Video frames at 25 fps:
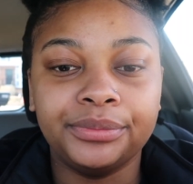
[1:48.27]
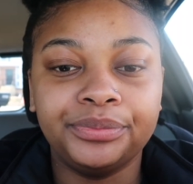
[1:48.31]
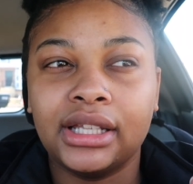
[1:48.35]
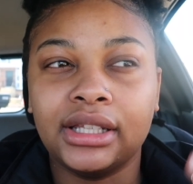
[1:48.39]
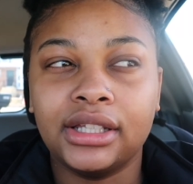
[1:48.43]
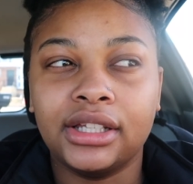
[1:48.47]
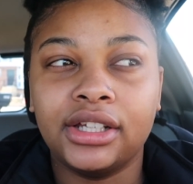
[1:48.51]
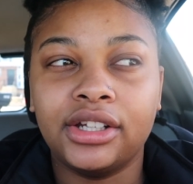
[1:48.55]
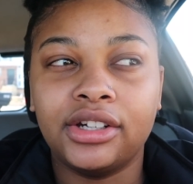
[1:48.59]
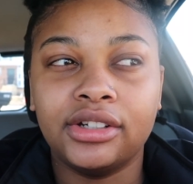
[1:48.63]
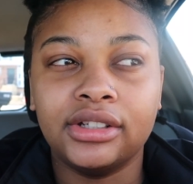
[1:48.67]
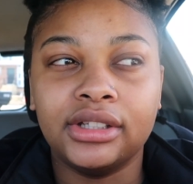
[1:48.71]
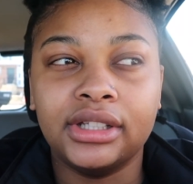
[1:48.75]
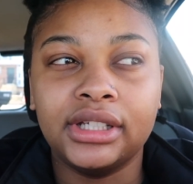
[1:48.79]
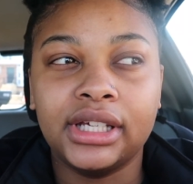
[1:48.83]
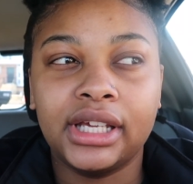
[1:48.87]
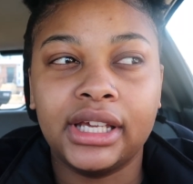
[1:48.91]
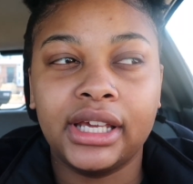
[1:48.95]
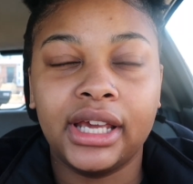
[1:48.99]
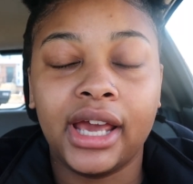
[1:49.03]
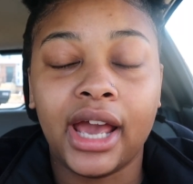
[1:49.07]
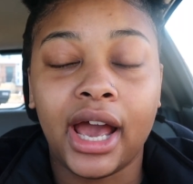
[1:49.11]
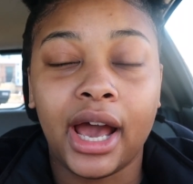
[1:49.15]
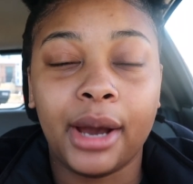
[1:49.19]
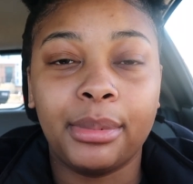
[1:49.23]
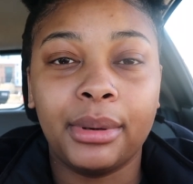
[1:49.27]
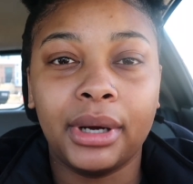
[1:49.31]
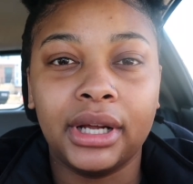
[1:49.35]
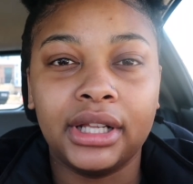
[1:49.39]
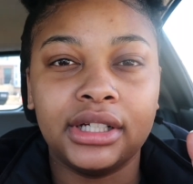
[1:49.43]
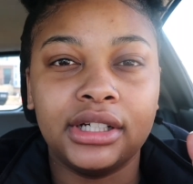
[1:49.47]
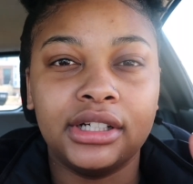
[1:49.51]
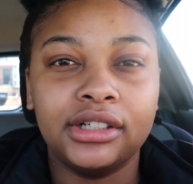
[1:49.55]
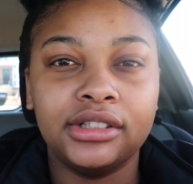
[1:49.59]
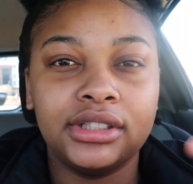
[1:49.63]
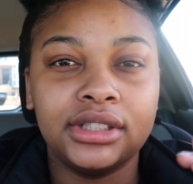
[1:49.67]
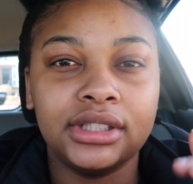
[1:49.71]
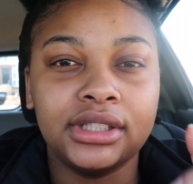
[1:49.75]
Literally it. I'll probably
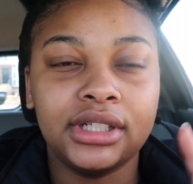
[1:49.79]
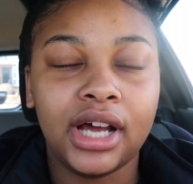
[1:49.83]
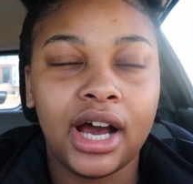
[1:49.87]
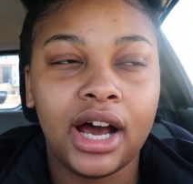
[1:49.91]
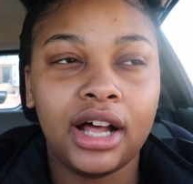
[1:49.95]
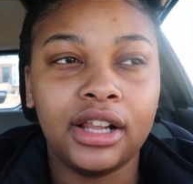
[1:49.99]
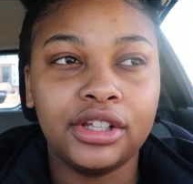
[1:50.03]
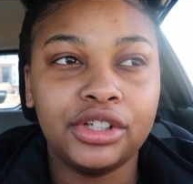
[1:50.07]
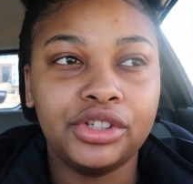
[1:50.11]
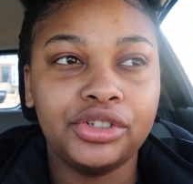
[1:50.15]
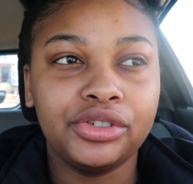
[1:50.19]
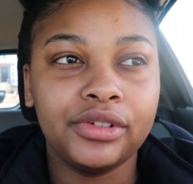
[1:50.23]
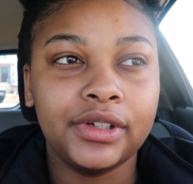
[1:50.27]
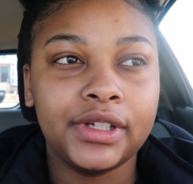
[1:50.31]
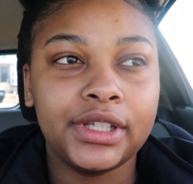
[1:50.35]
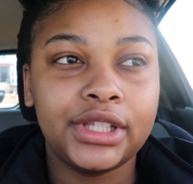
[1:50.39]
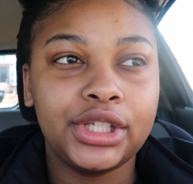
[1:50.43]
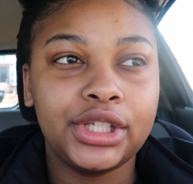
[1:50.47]
go to Dollar Tree